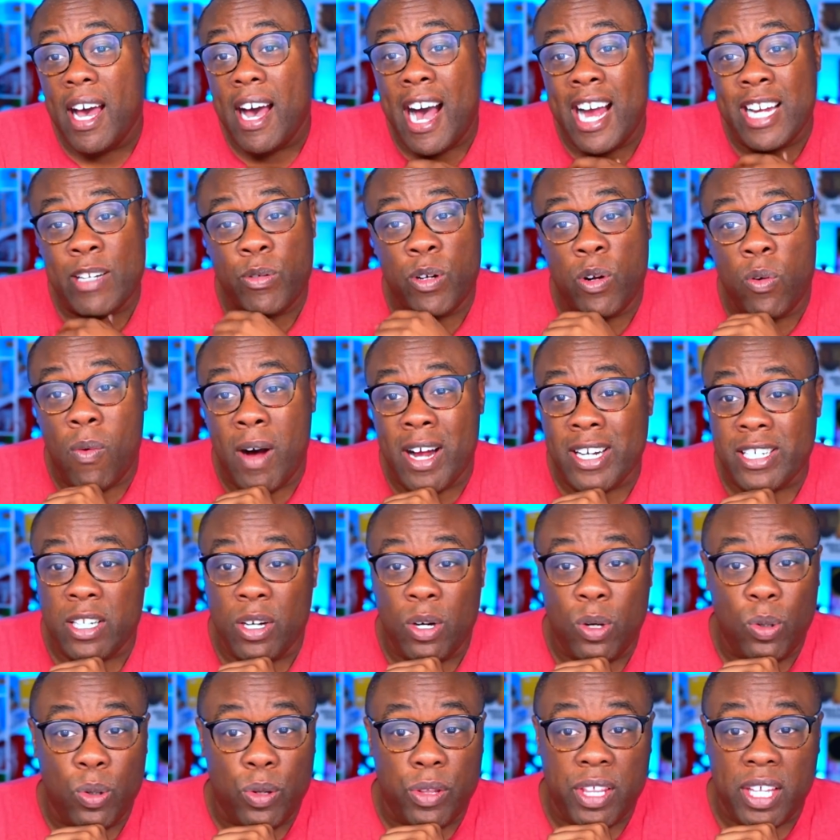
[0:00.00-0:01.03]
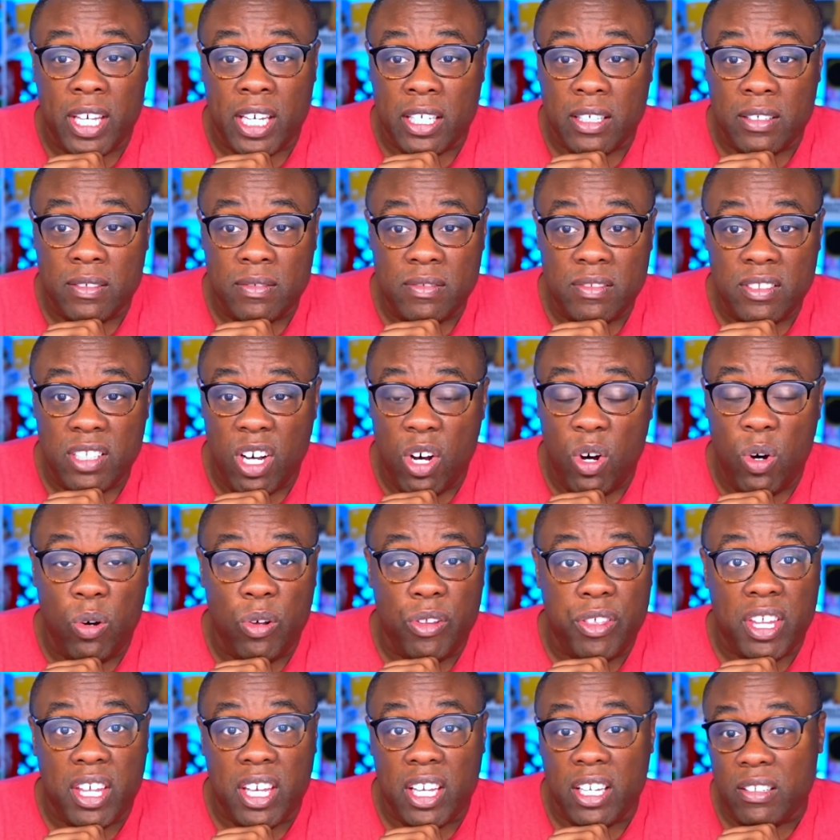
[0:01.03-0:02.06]
I just want to watch the whole thing. The whole
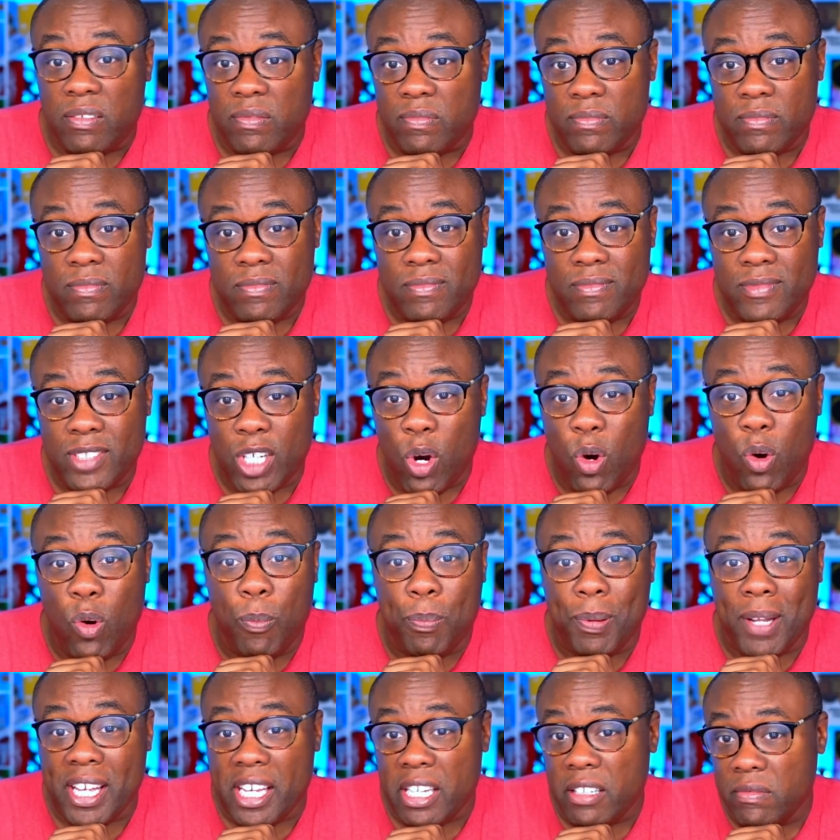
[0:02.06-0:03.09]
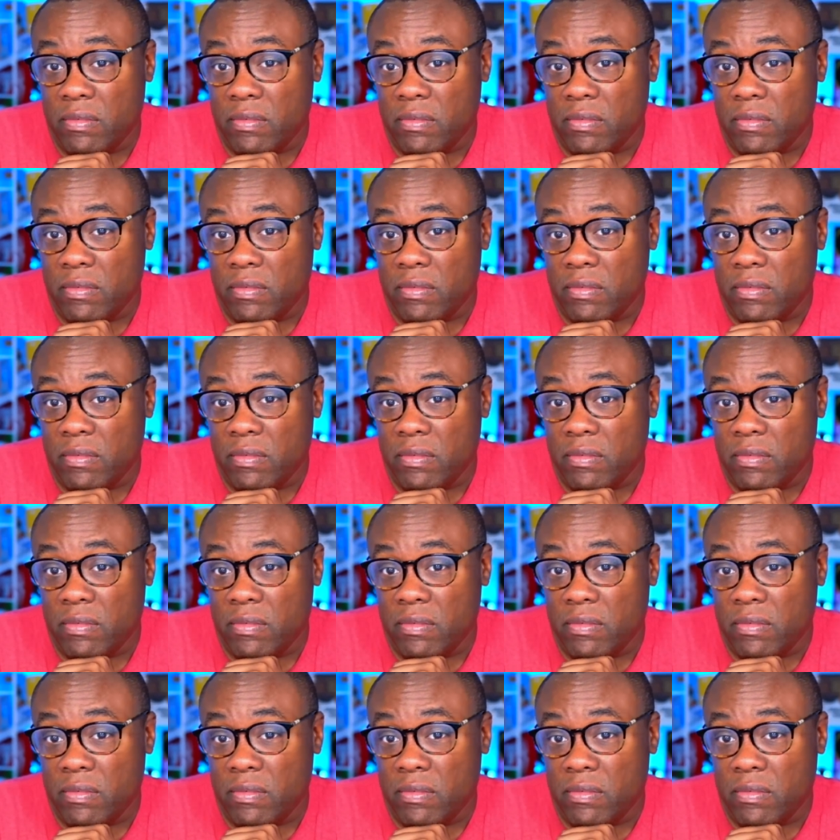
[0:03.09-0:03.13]
thing. The whole plate.